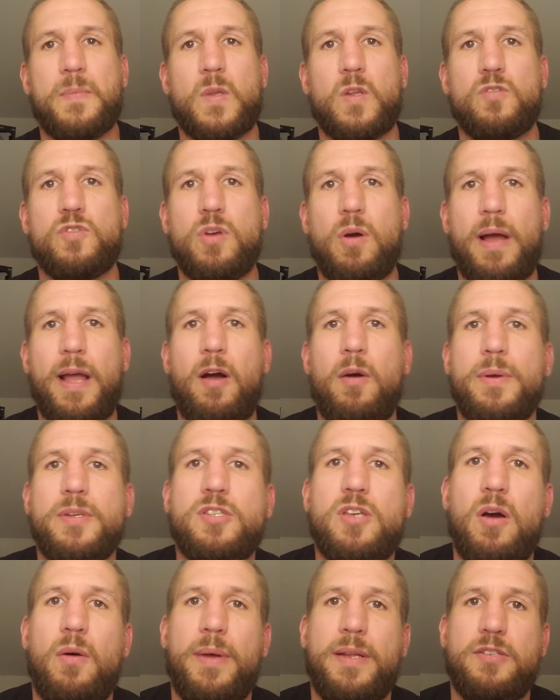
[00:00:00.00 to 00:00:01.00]
So I always
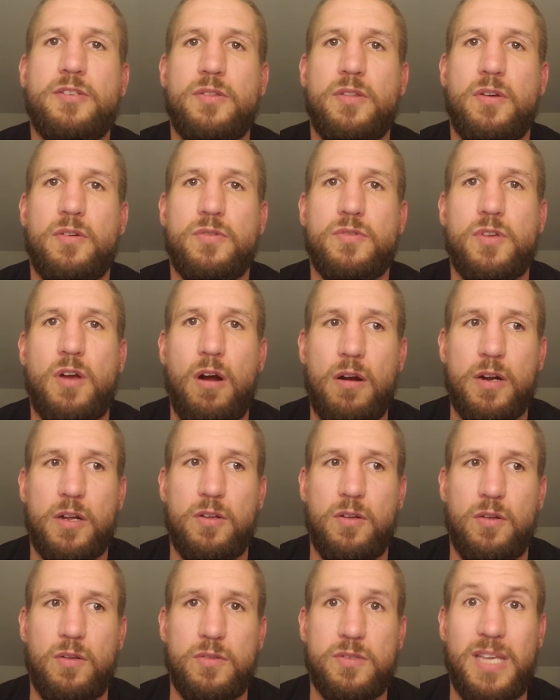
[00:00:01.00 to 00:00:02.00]
go into those
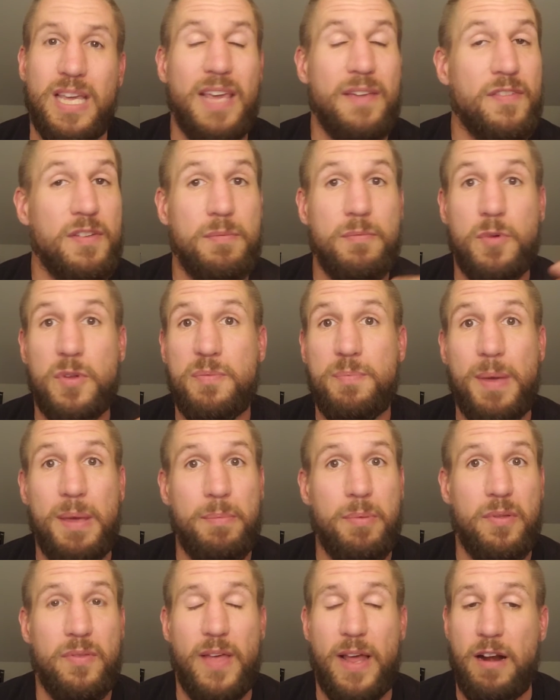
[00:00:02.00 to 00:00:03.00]
articles, even with
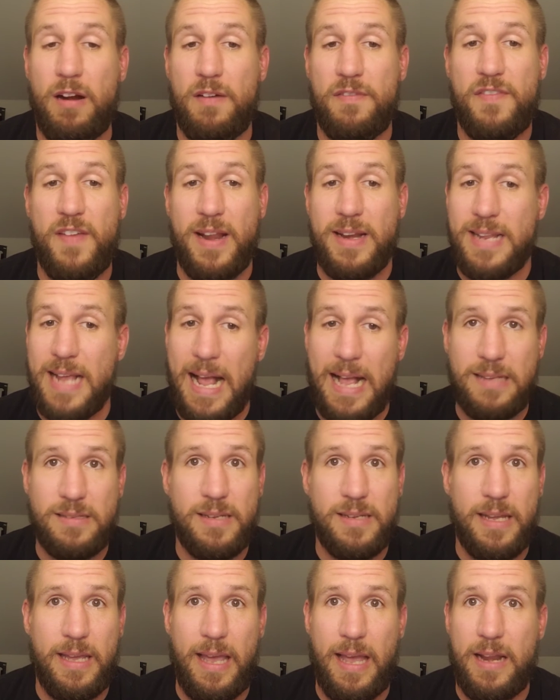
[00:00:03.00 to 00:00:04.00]
people that are
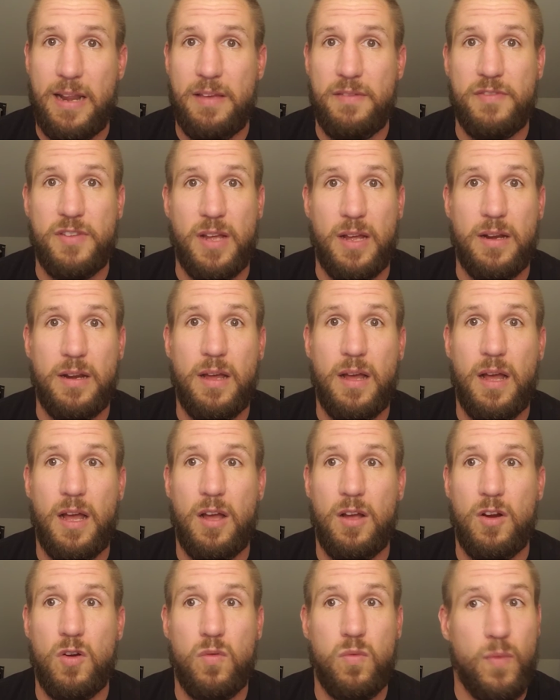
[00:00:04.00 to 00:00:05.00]
fantastic and have done
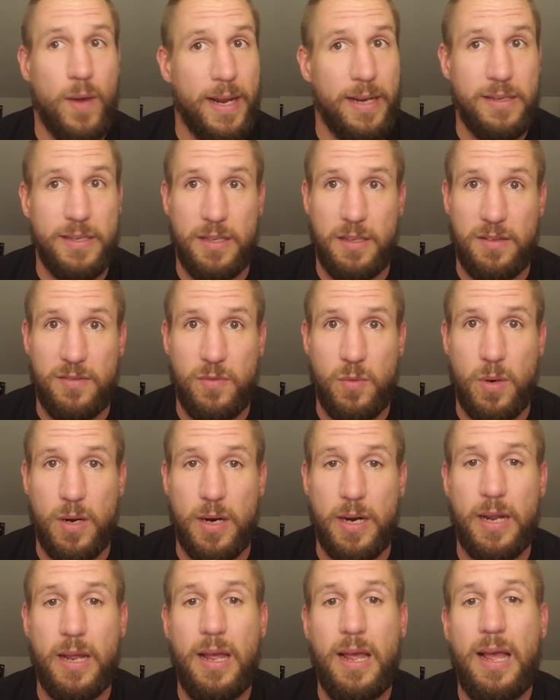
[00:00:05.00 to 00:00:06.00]
a great deal of
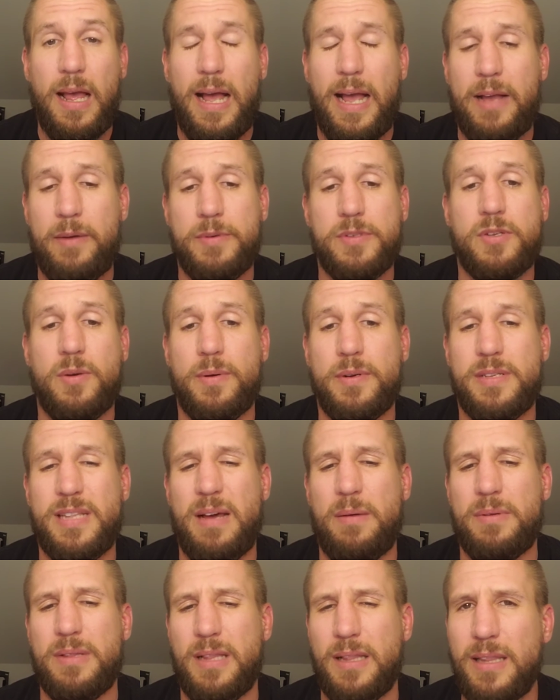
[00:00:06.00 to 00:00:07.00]
work, I always go into
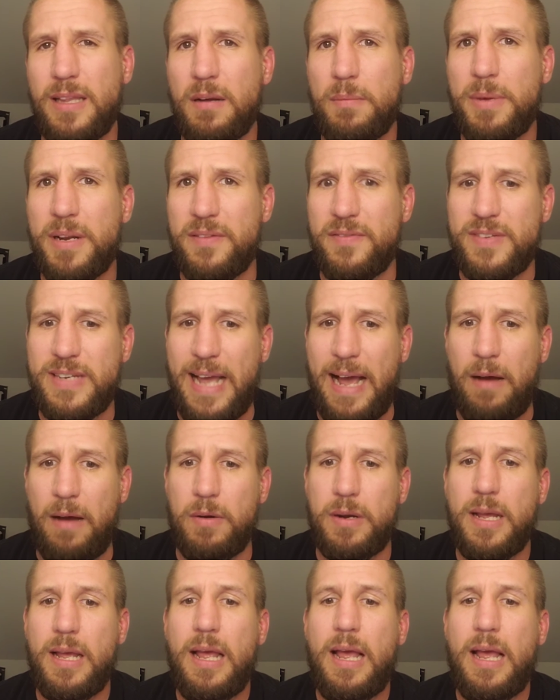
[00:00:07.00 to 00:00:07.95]
that with a little bit of doubt.